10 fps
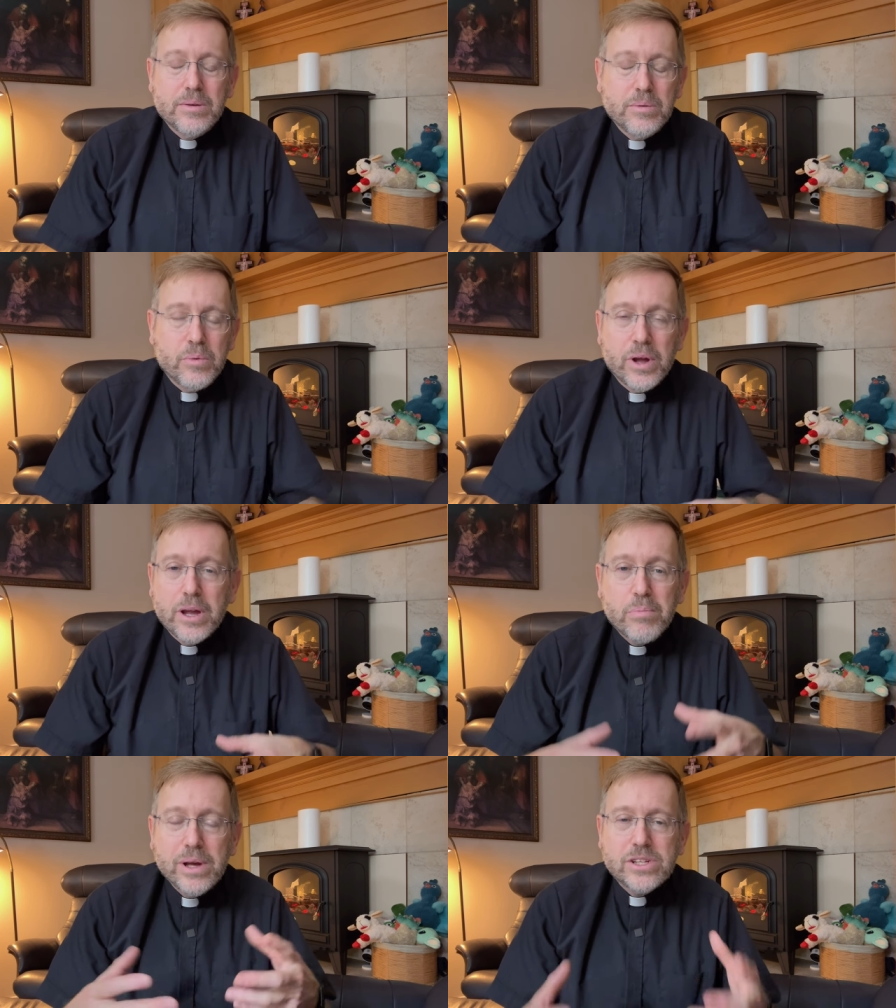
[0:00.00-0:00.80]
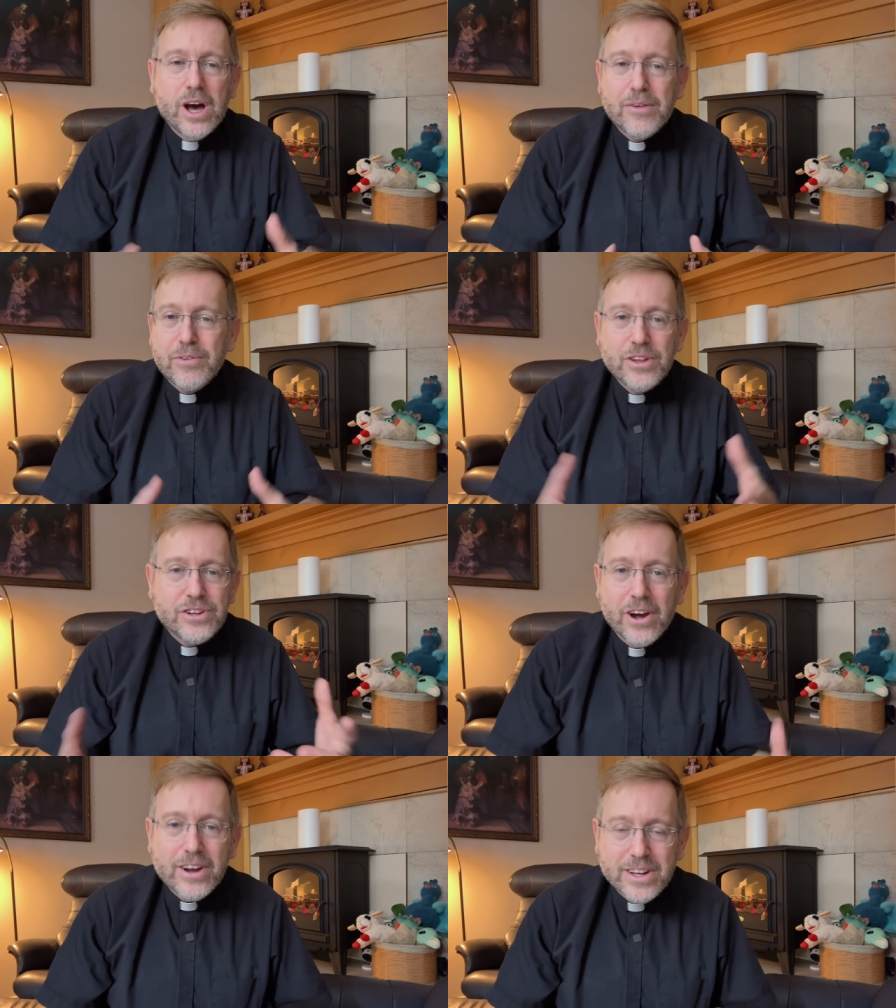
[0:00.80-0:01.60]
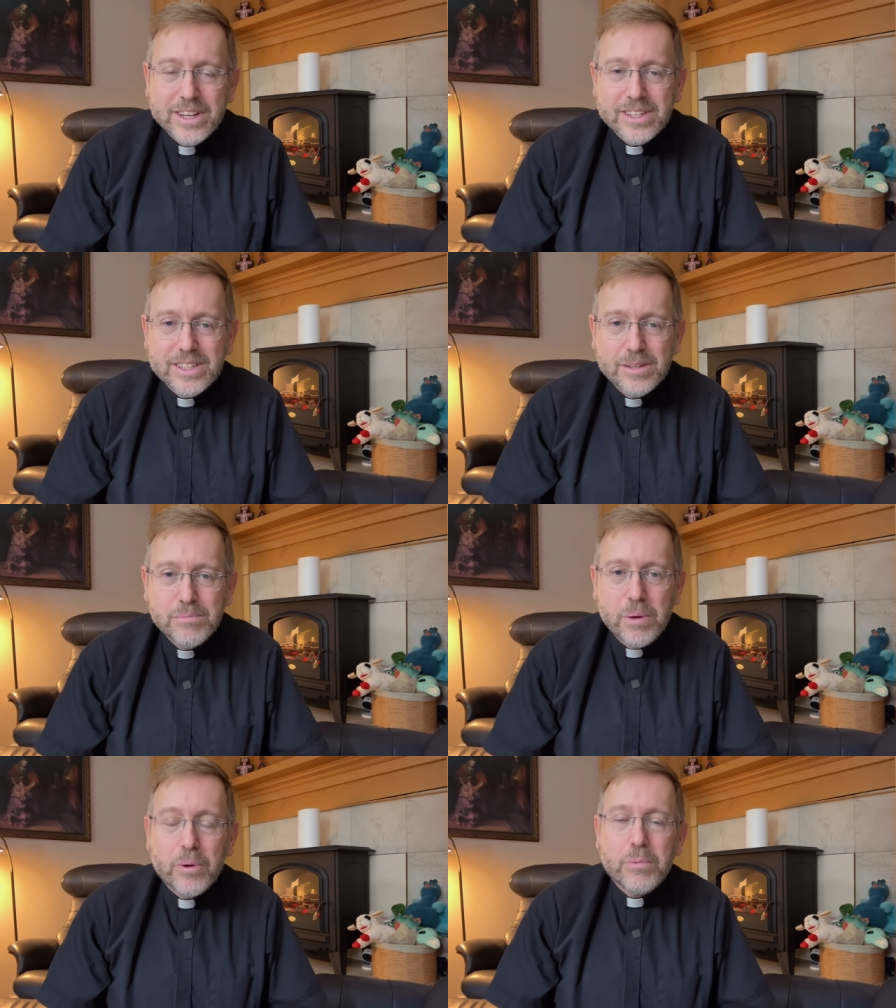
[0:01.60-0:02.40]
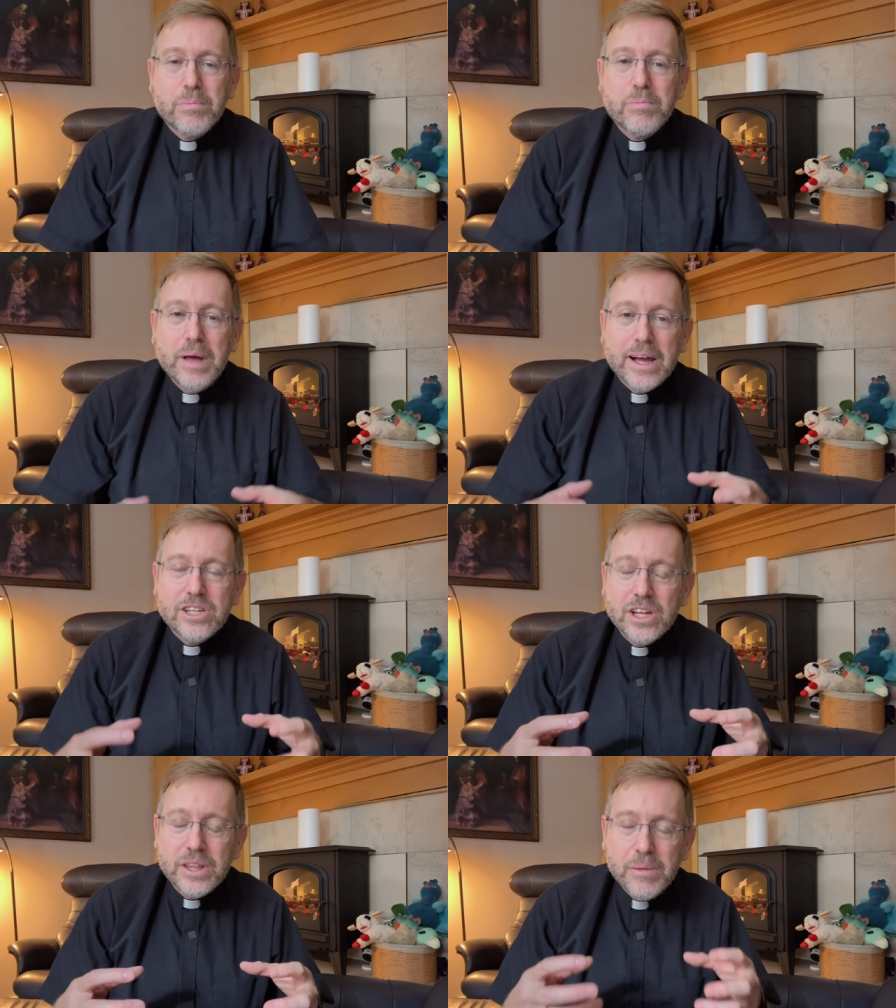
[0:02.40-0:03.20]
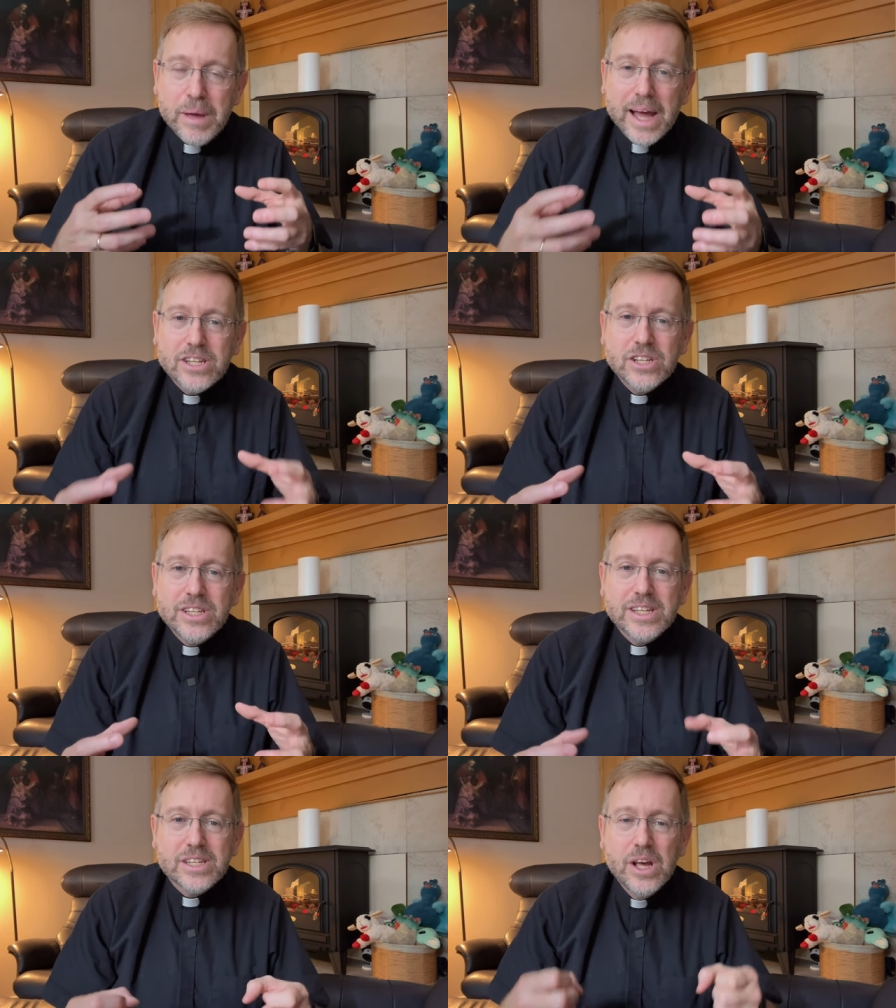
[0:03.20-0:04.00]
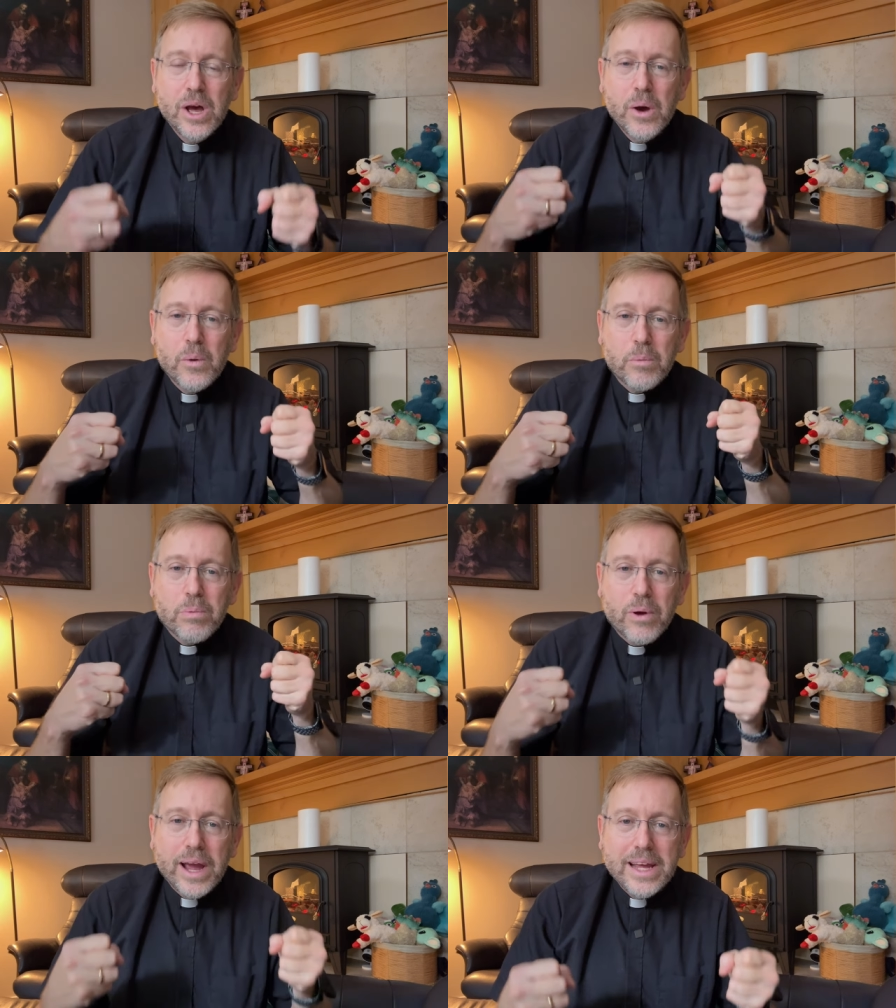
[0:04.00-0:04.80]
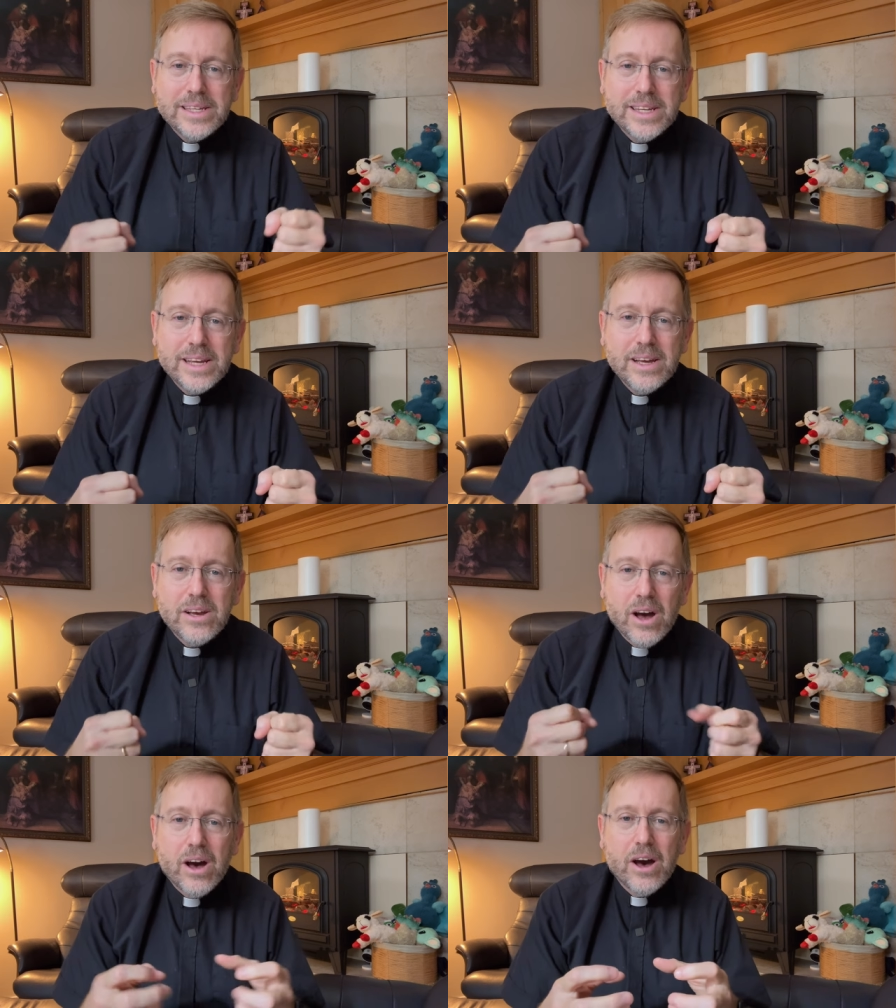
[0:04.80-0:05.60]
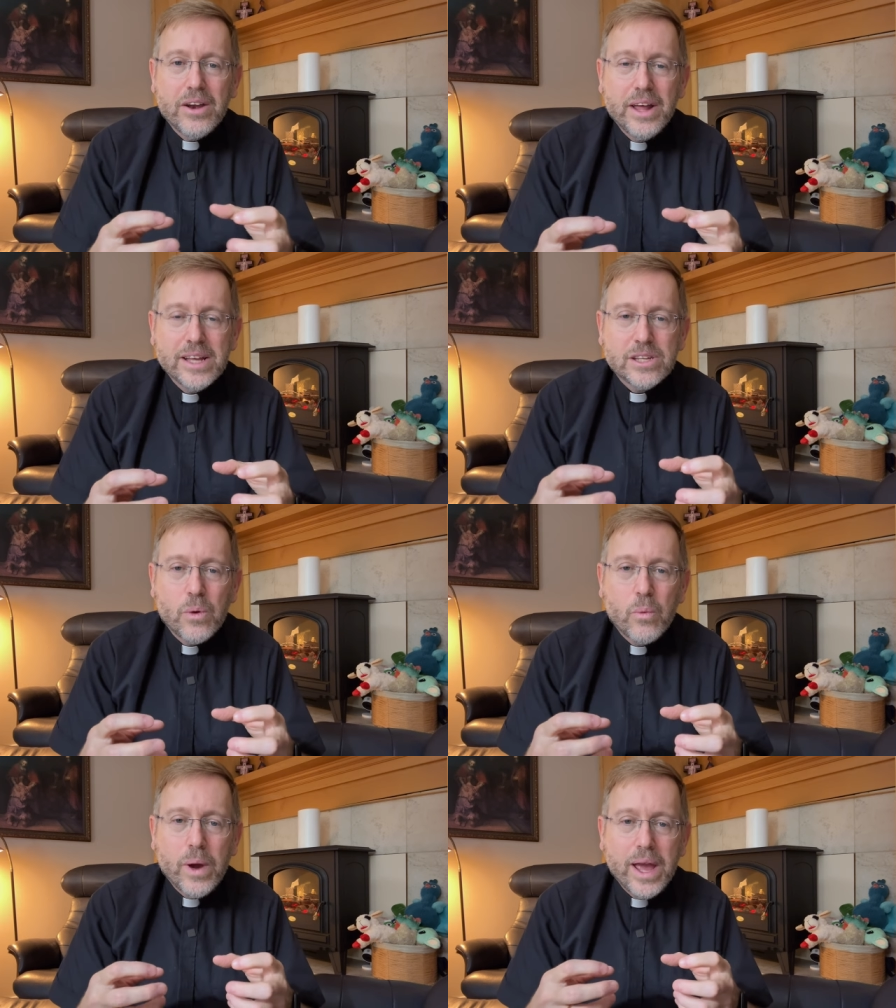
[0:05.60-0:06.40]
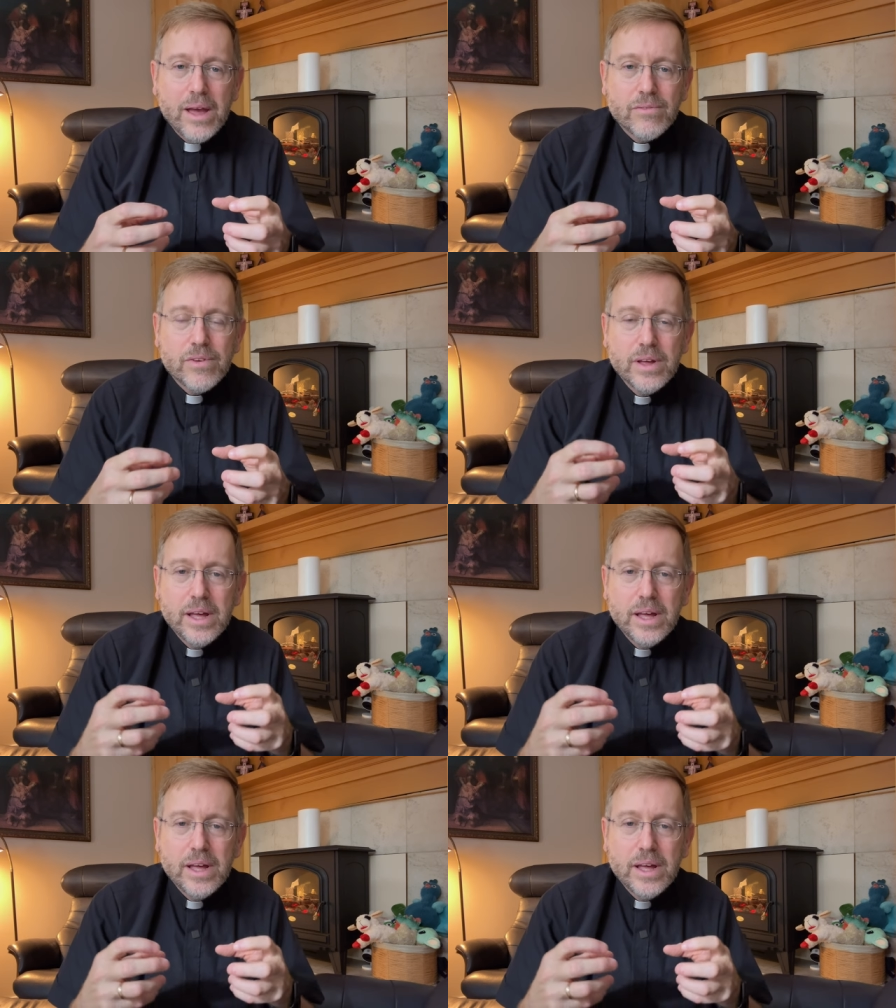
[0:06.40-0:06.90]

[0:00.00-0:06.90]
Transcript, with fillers: We're not going to praise God for the darkness, but we're actually, imagine this, we're praising God as a way of